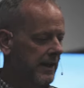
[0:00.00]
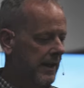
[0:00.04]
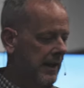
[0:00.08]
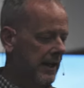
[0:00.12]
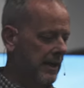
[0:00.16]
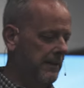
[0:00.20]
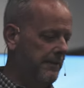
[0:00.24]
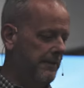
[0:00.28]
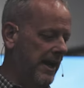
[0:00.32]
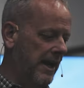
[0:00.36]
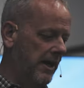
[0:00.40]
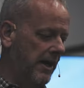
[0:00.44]

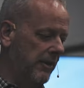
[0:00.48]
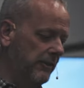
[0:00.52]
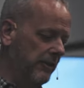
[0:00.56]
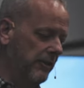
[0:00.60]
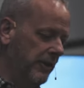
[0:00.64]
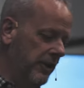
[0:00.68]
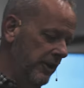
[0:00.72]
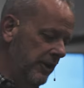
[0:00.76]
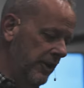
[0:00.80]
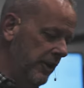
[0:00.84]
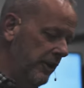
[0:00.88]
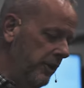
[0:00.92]
At
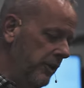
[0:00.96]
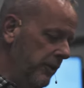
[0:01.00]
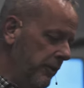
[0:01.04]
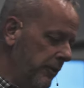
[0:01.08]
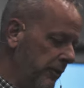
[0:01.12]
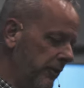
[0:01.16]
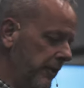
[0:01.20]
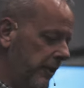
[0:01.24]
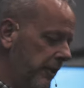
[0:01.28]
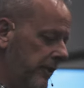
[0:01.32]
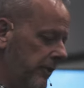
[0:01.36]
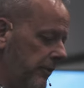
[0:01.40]
about
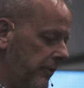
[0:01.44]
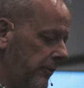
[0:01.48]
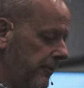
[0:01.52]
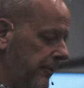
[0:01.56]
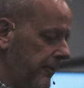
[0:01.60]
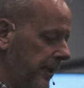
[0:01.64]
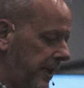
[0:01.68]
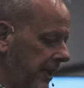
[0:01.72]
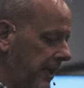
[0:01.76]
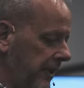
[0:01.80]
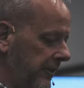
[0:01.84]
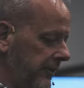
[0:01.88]
noon,
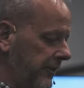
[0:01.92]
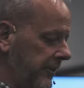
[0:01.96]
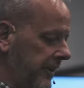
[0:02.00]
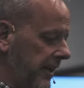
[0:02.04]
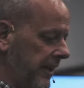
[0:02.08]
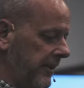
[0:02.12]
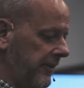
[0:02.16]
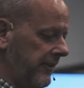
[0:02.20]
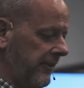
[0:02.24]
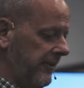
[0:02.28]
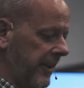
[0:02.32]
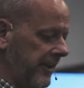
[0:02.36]
because
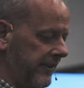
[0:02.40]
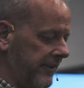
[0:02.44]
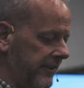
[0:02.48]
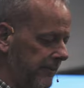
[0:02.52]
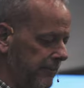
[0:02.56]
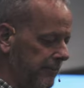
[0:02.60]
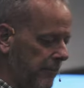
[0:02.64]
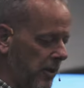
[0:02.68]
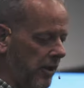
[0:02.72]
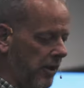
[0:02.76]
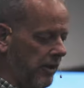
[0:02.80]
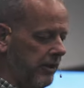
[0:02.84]
it says
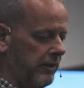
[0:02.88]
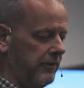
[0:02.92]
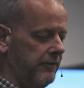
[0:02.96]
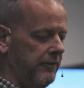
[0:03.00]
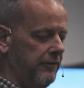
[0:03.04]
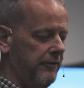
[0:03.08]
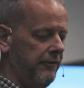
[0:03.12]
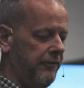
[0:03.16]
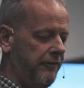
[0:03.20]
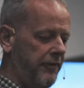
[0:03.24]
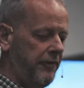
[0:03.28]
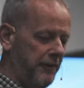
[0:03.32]
in
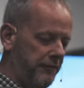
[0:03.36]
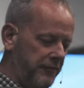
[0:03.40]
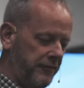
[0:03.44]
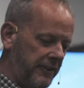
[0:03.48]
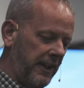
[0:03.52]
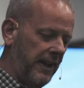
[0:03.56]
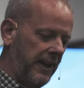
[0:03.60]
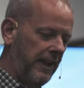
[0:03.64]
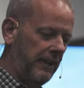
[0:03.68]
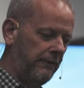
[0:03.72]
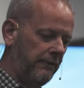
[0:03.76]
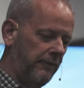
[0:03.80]
Mark
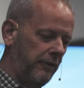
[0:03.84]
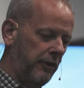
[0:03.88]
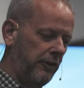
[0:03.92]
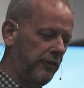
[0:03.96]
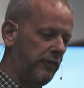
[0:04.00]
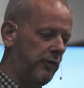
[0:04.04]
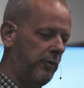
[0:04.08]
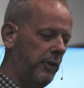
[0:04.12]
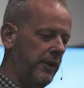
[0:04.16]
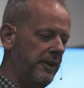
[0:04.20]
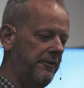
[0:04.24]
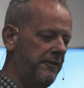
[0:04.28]
15, verse
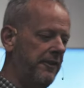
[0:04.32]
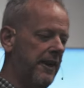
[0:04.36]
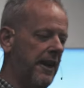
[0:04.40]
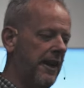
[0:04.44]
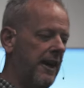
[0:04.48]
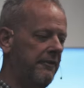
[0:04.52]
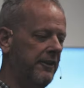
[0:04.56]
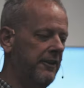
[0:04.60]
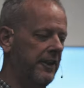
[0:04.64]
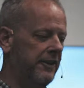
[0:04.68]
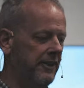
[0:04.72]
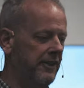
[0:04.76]

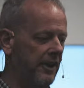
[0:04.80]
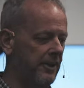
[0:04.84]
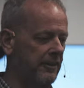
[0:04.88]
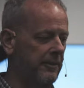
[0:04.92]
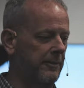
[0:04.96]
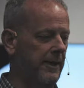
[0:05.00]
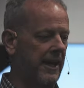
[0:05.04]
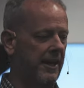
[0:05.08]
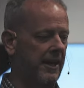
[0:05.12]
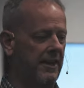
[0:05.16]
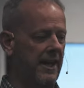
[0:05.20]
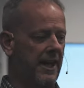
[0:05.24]
25, it talks
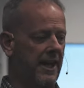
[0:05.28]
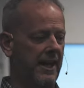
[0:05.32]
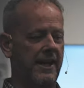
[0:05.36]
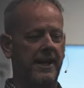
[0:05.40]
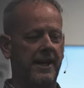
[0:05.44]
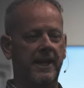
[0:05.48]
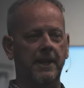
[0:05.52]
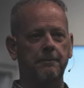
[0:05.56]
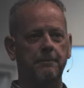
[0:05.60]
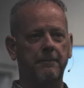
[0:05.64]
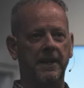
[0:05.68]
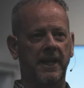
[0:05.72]
about 9
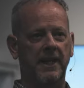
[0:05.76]
a.m.